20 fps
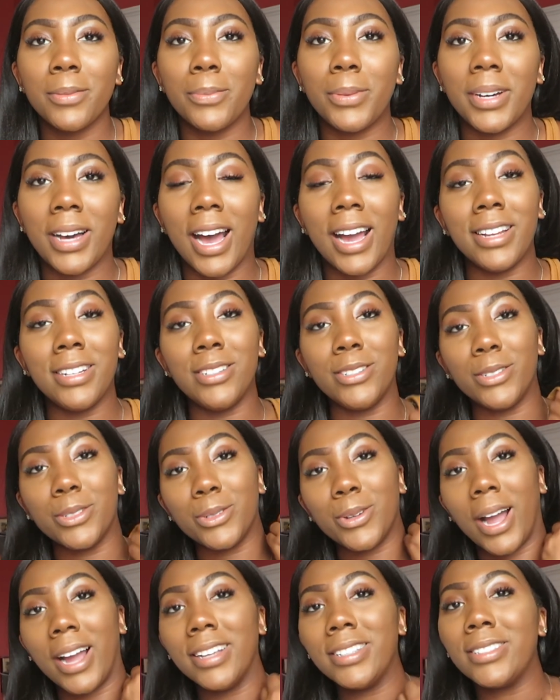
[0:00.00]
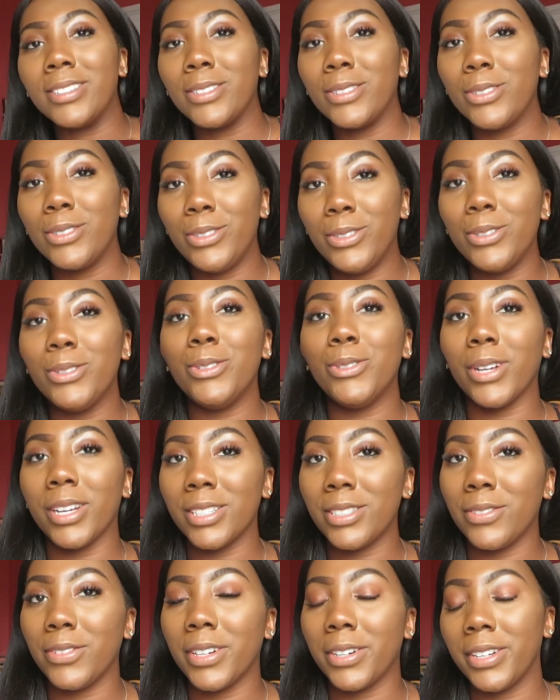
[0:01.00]
but I still do
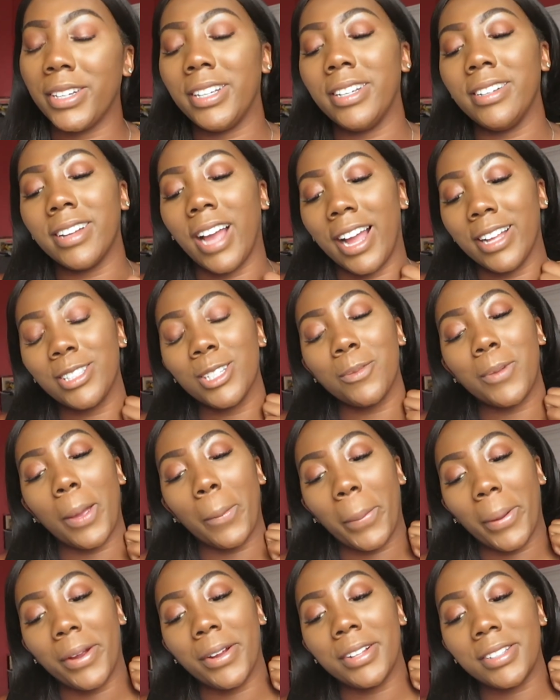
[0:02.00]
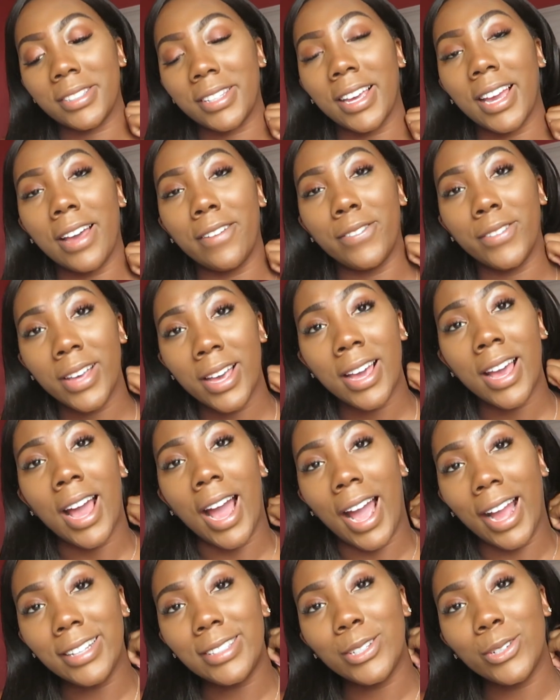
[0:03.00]
dress very, I tell my parents,
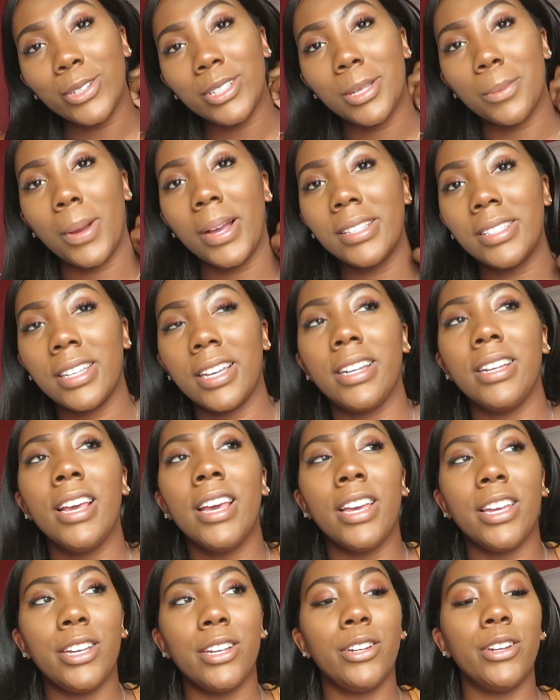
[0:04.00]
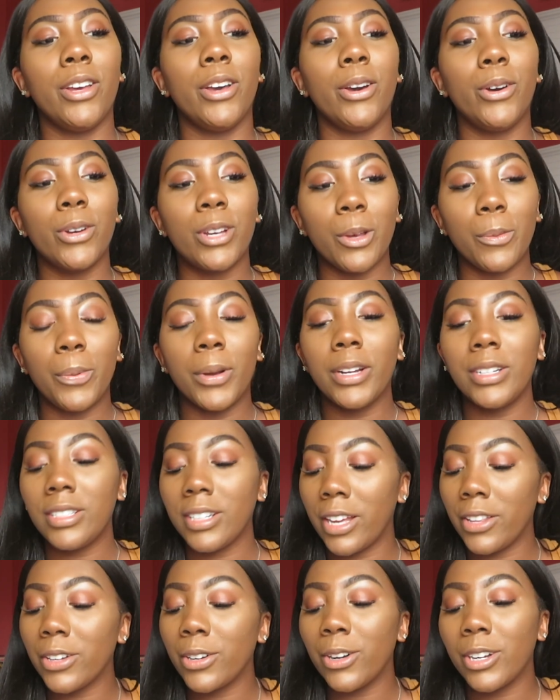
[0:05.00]
I told them, I said, you know, compared
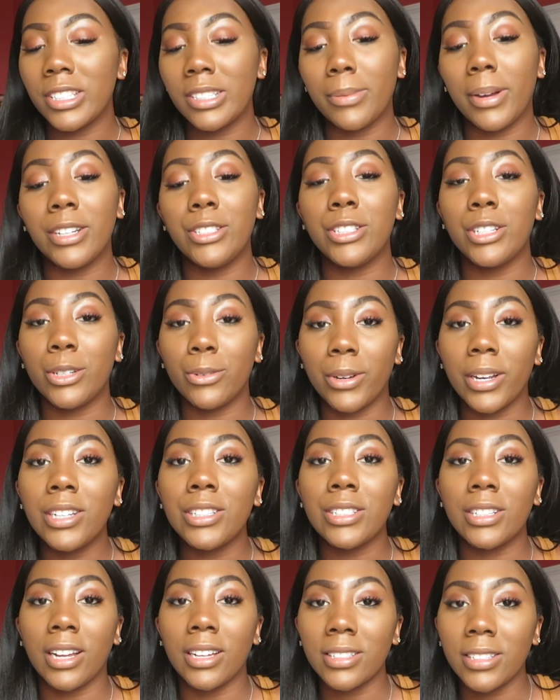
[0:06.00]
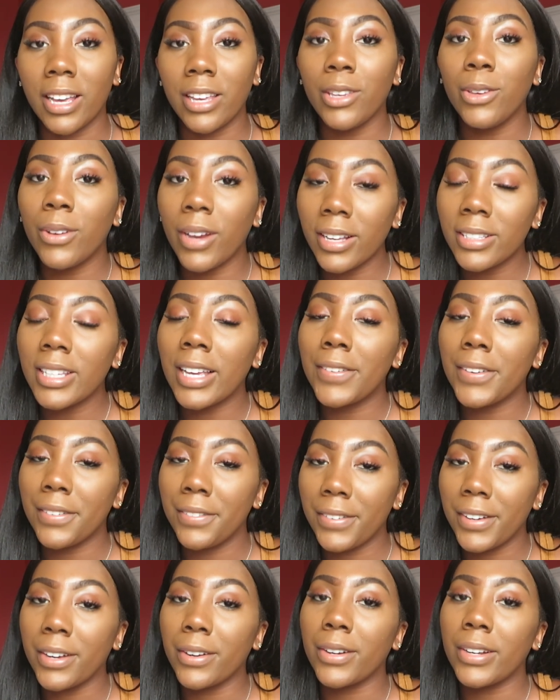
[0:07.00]
to other girls in my generation, I was like, you guys have a
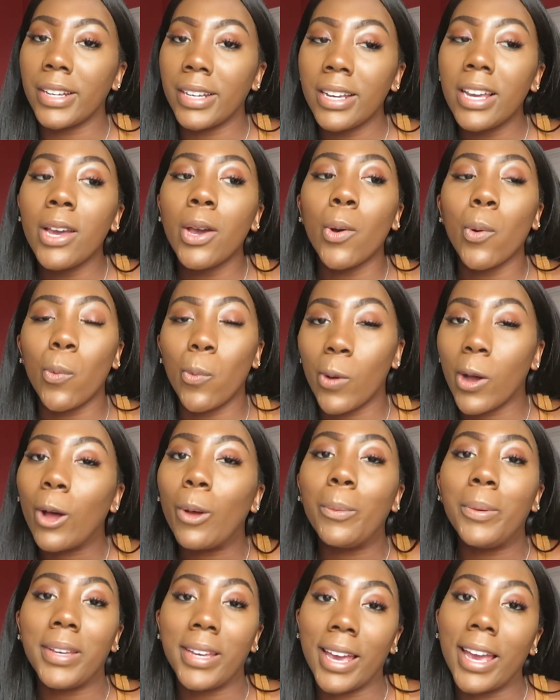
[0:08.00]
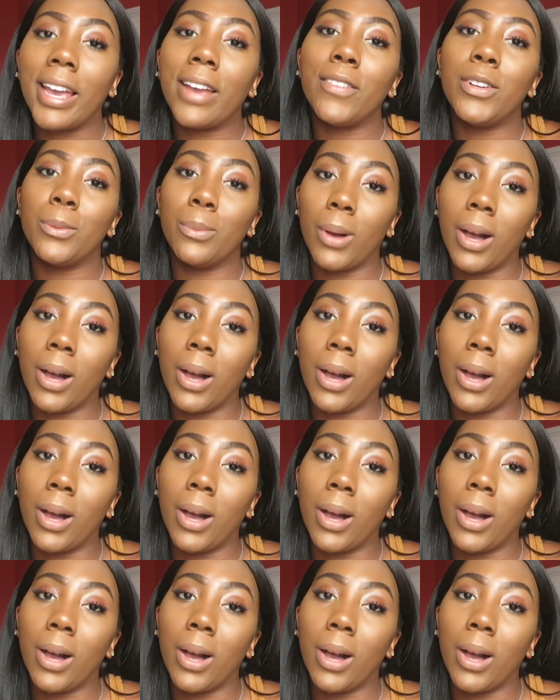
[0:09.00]
very well-behaved,